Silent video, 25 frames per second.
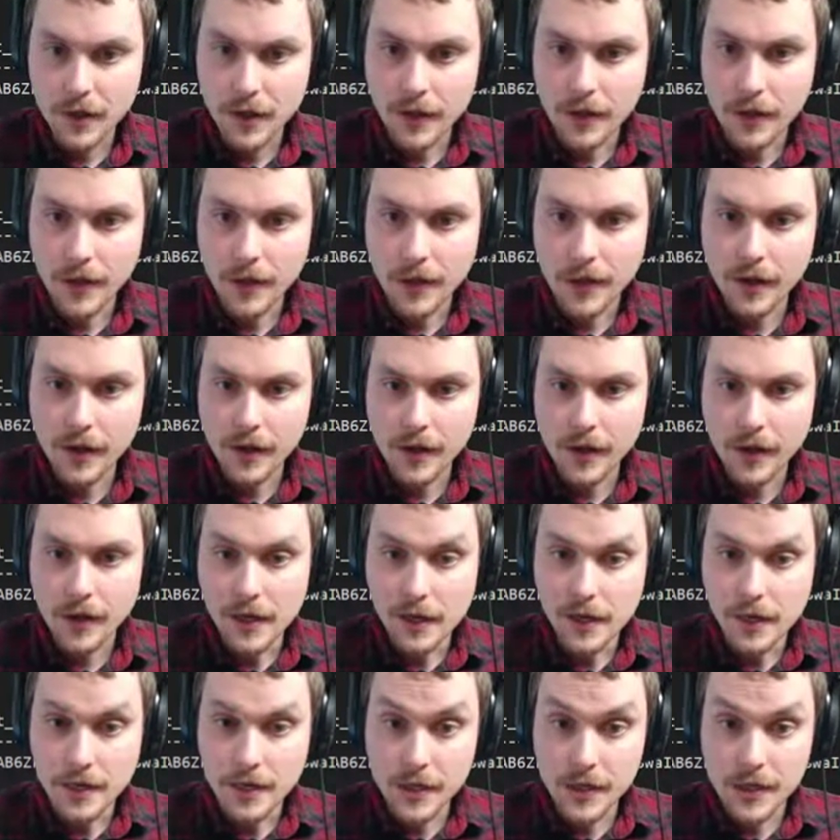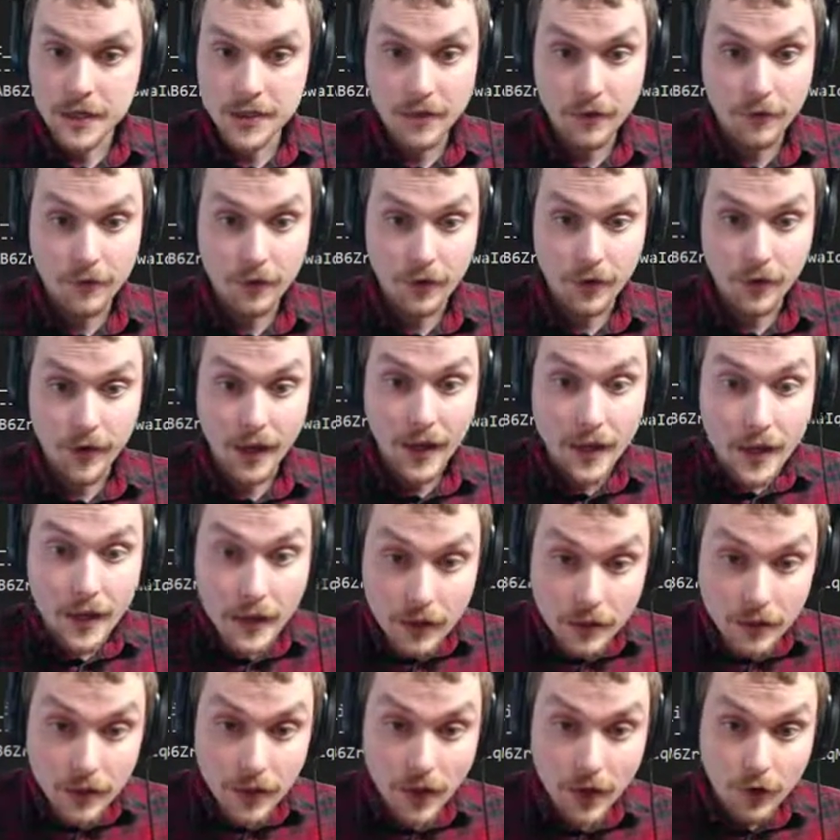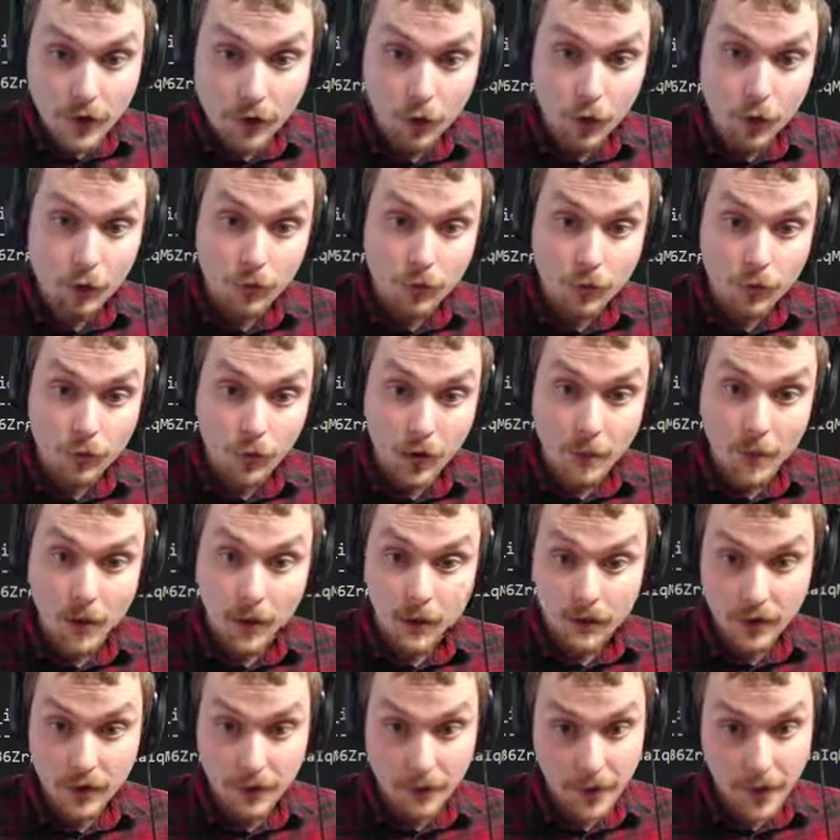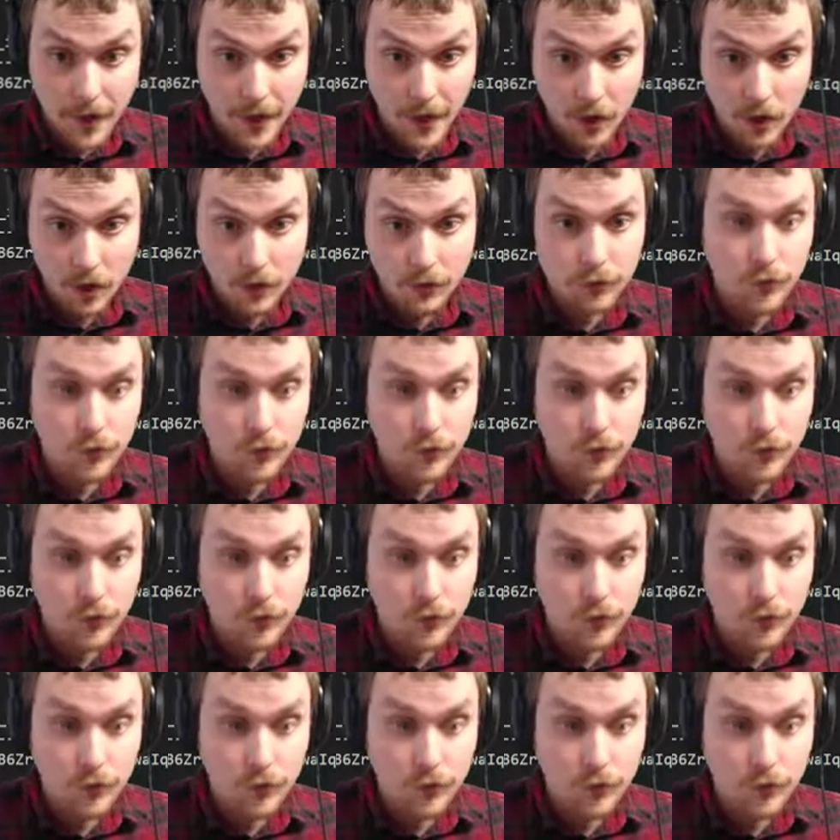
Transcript: and then it does at the very end invoke Dropbox API call.